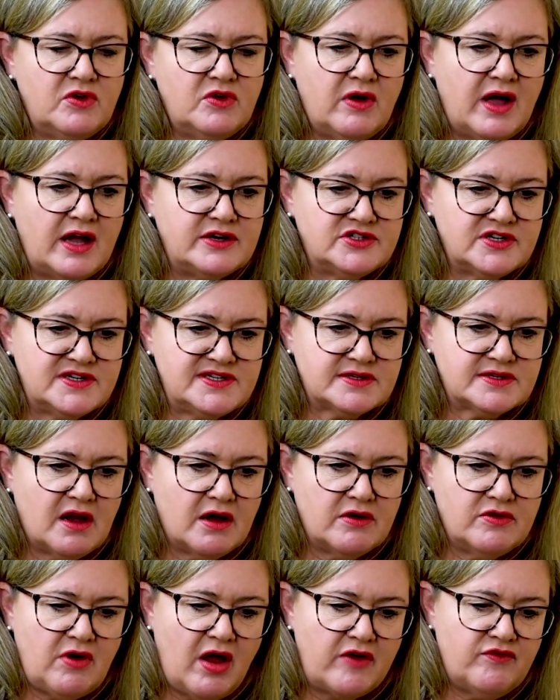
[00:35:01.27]
and just
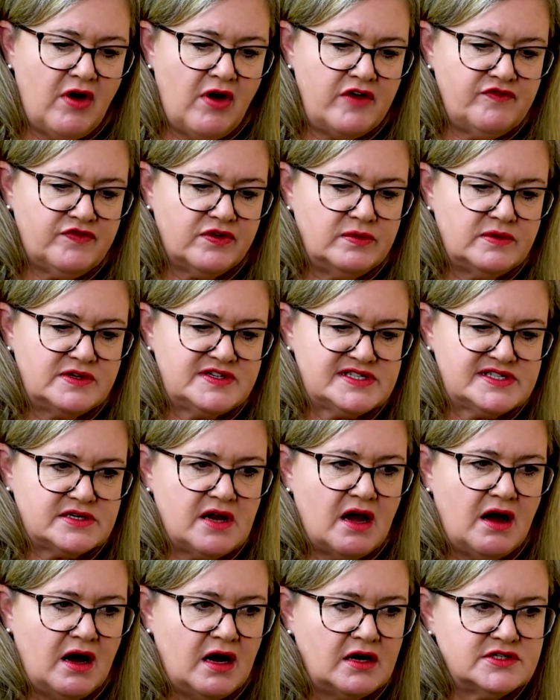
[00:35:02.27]
go right from the
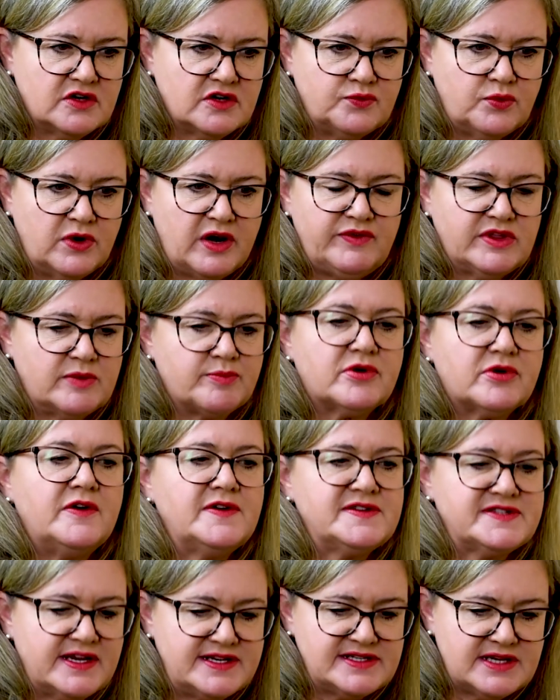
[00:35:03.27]
start of whatever the
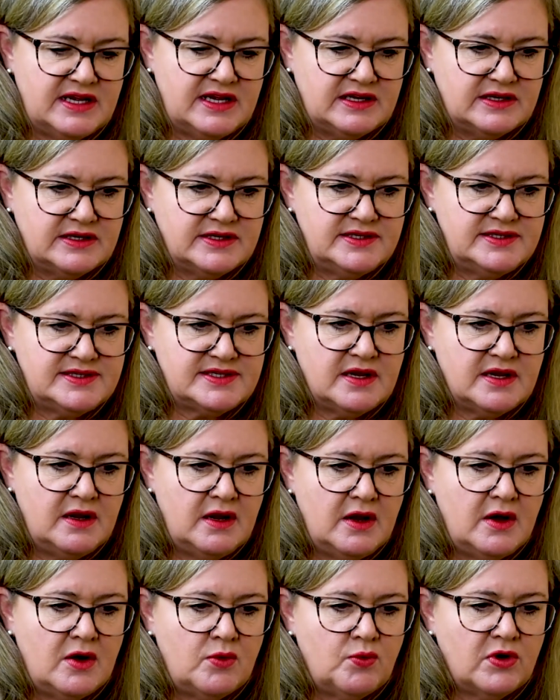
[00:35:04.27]
process is,
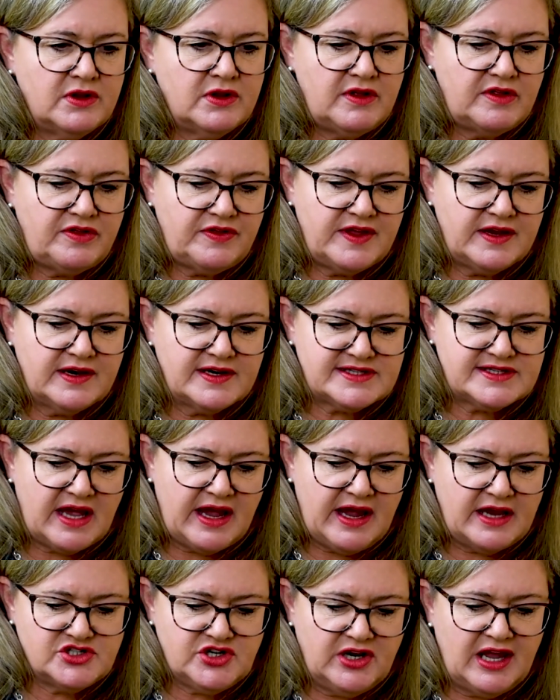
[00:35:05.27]
what are the things that
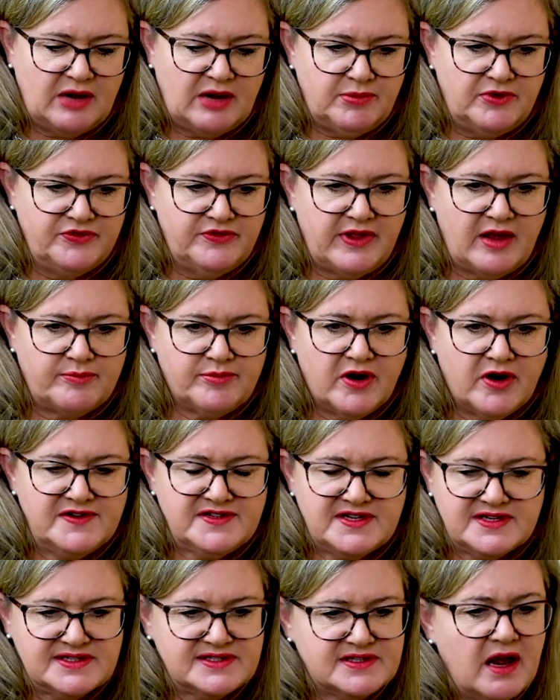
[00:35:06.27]
actually happen through that
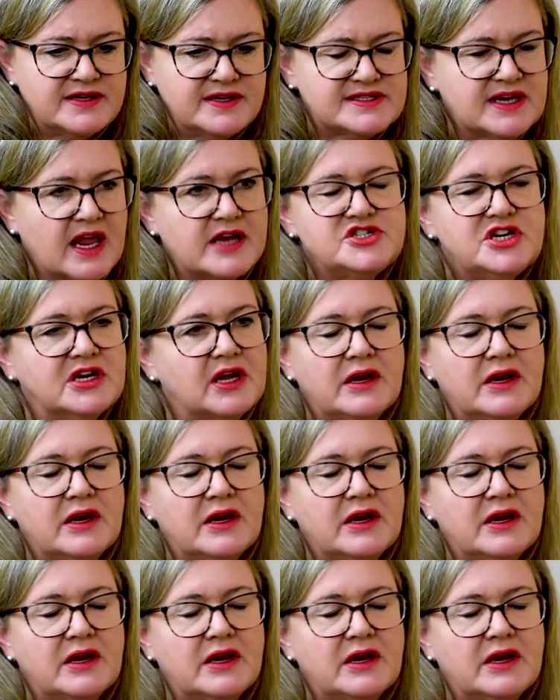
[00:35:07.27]
process, and start sketching it